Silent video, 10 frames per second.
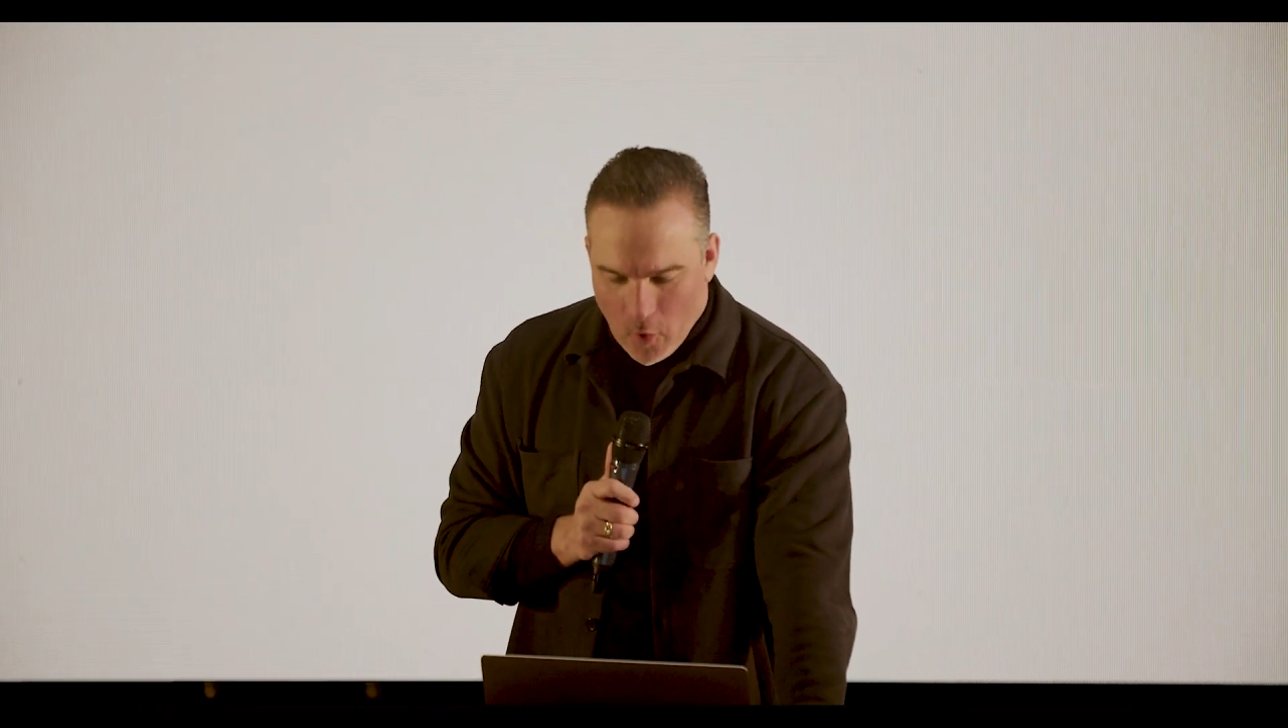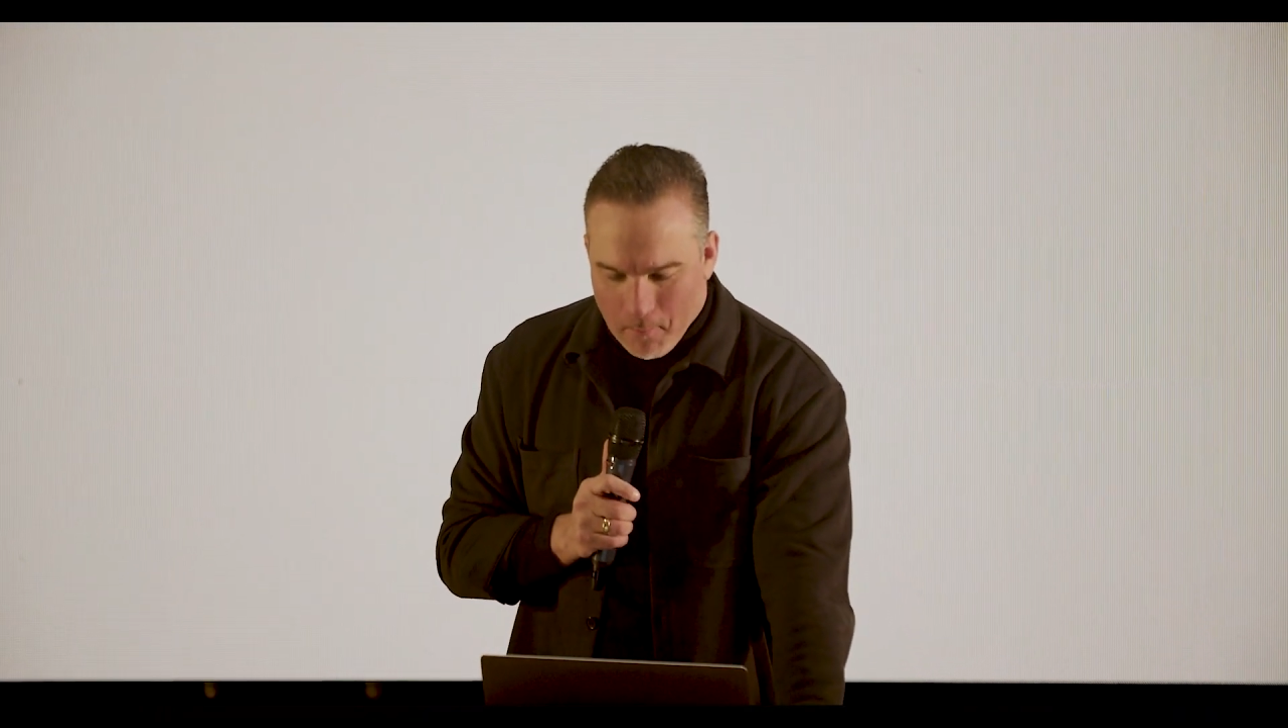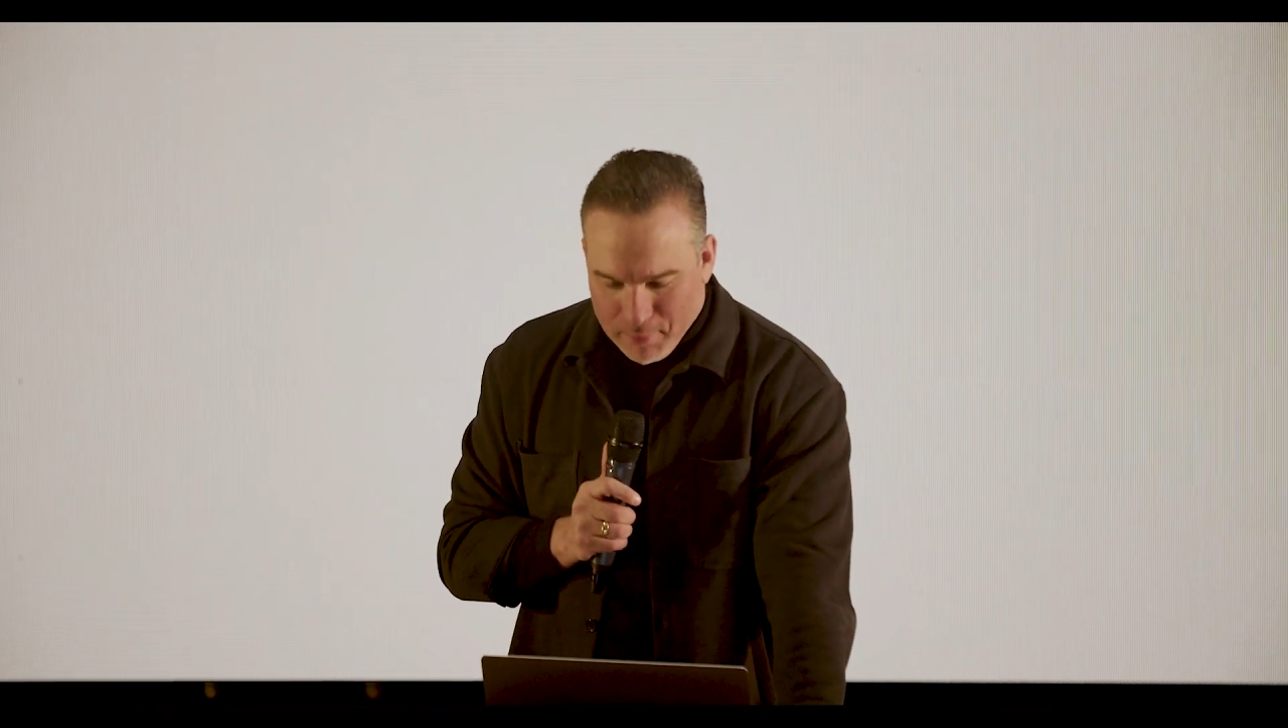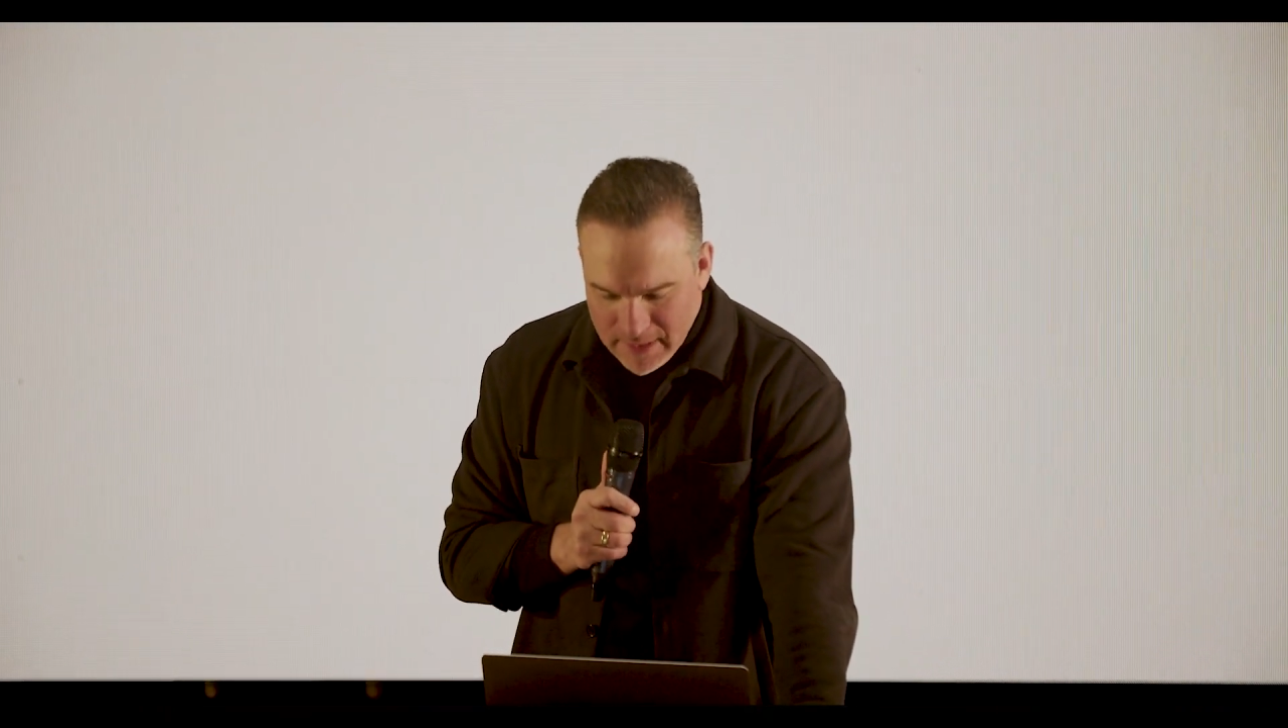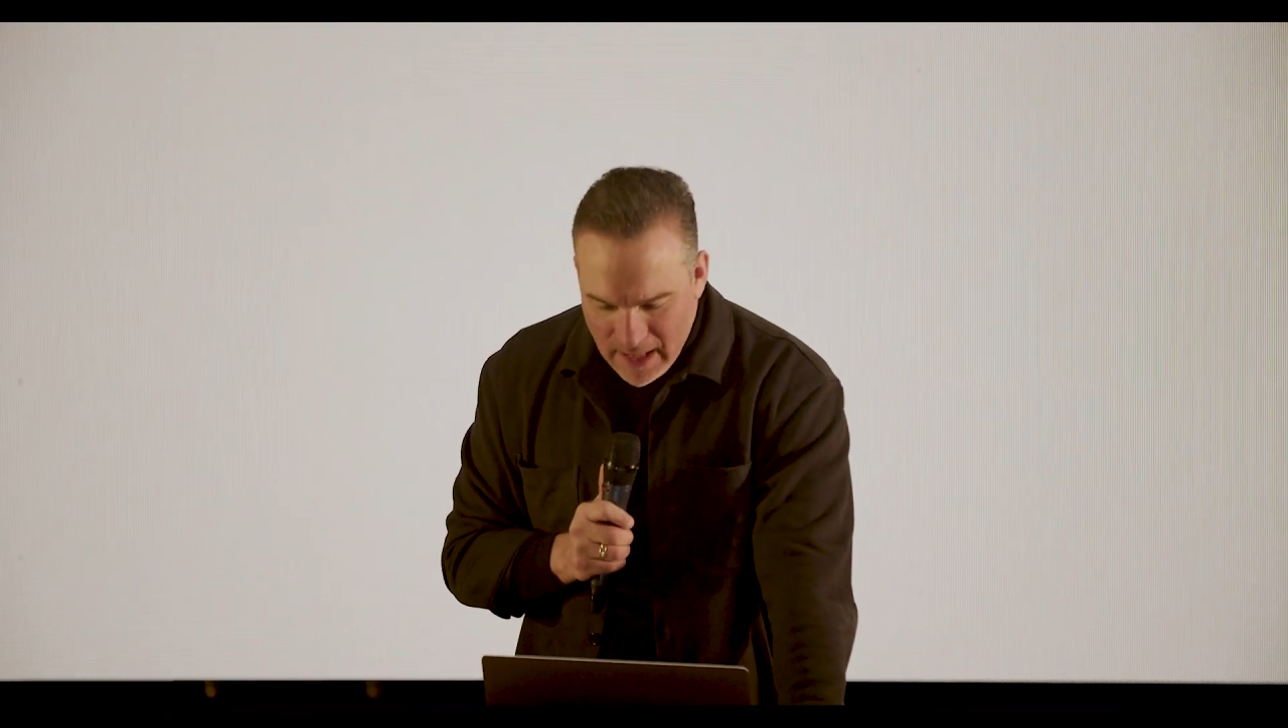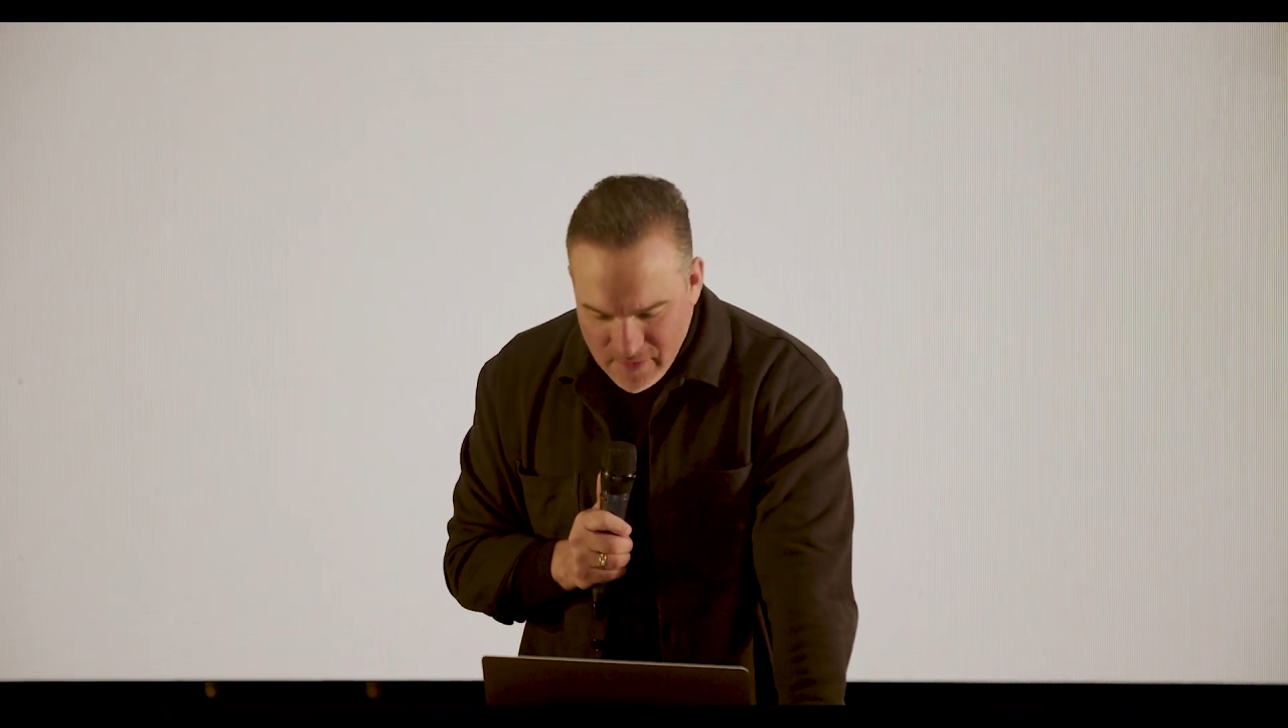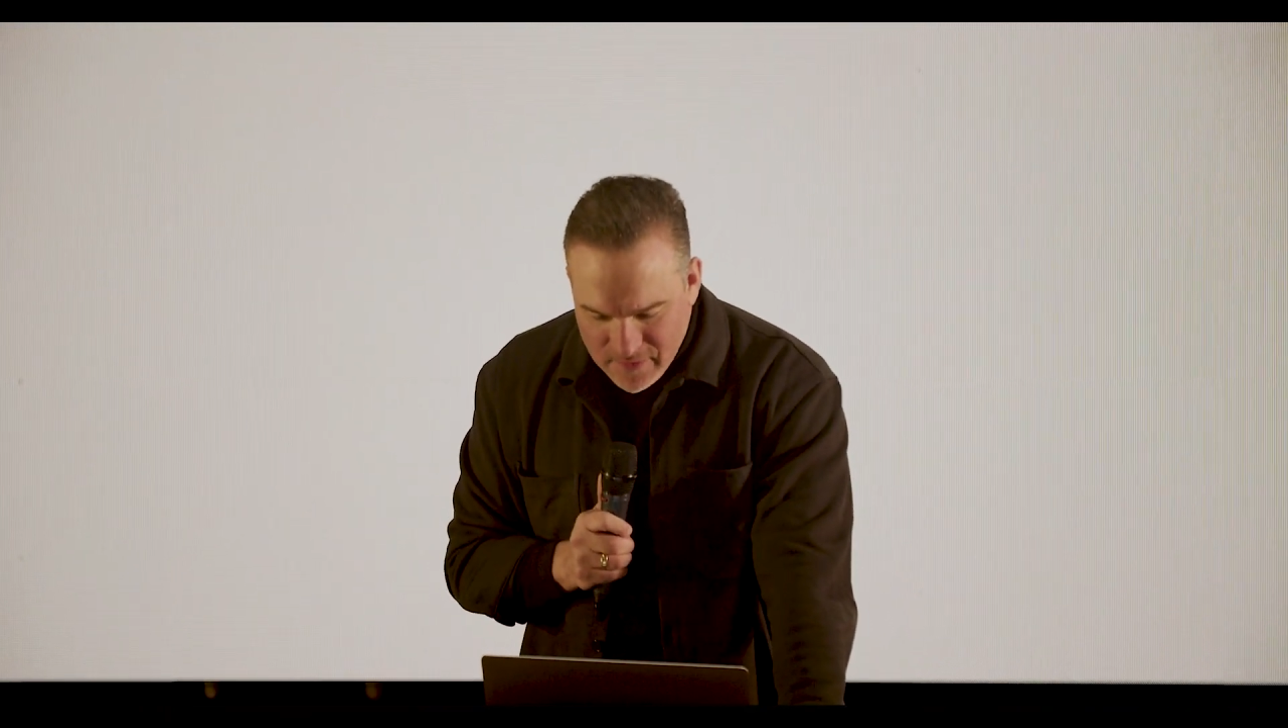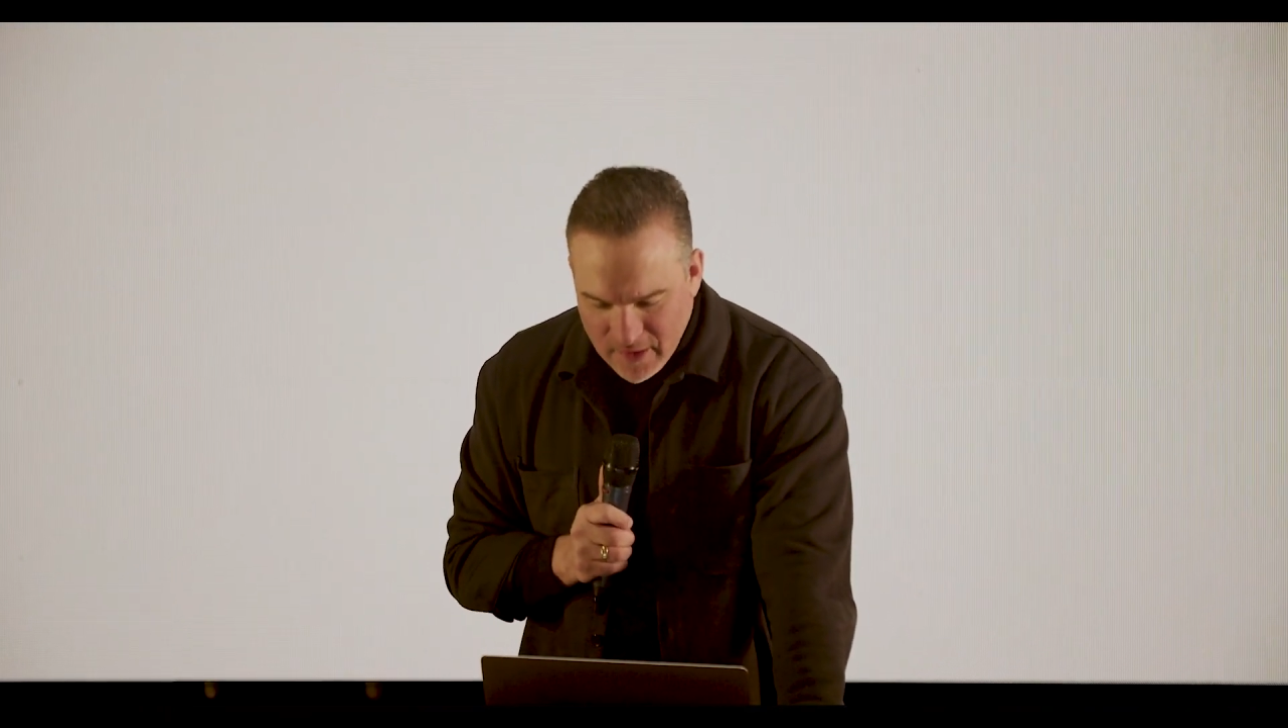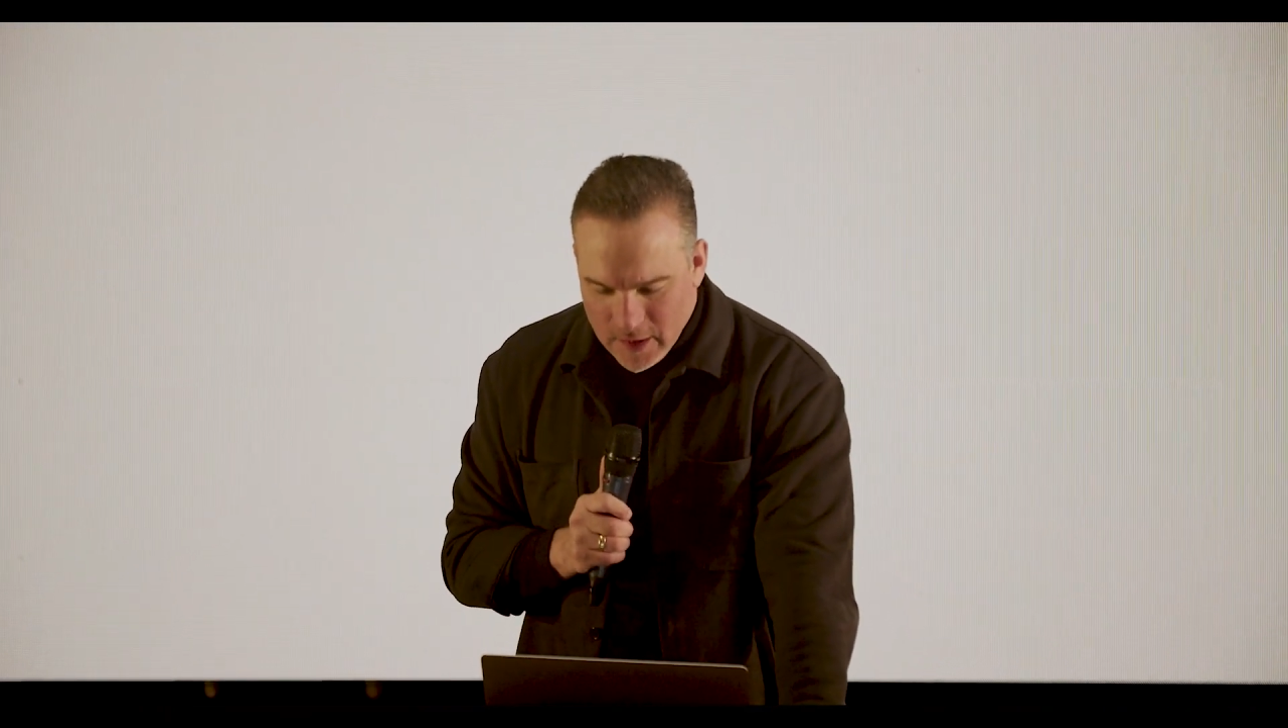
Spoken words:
are blessed